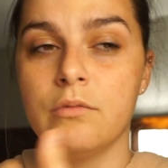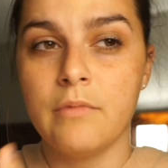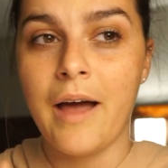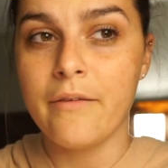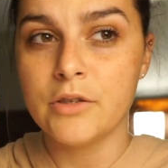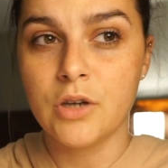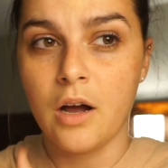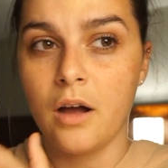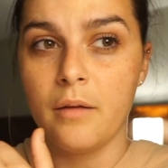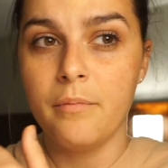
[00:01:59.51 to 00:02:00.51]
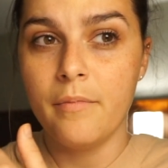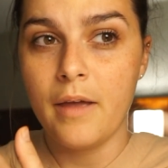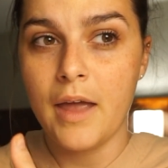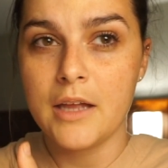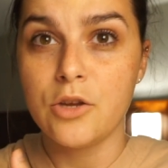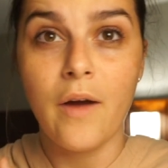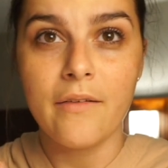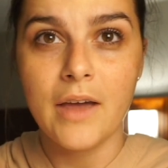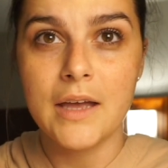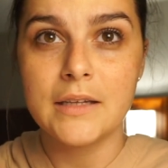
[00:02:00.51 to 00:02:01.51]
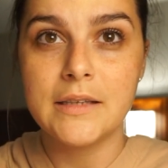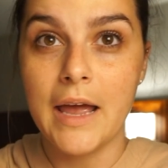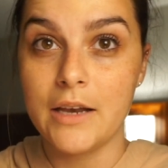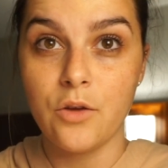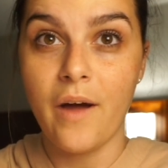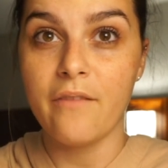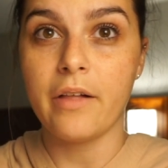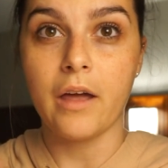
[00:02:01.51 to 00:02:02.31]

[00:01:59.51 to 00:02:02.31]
have a job and you have kids and you have like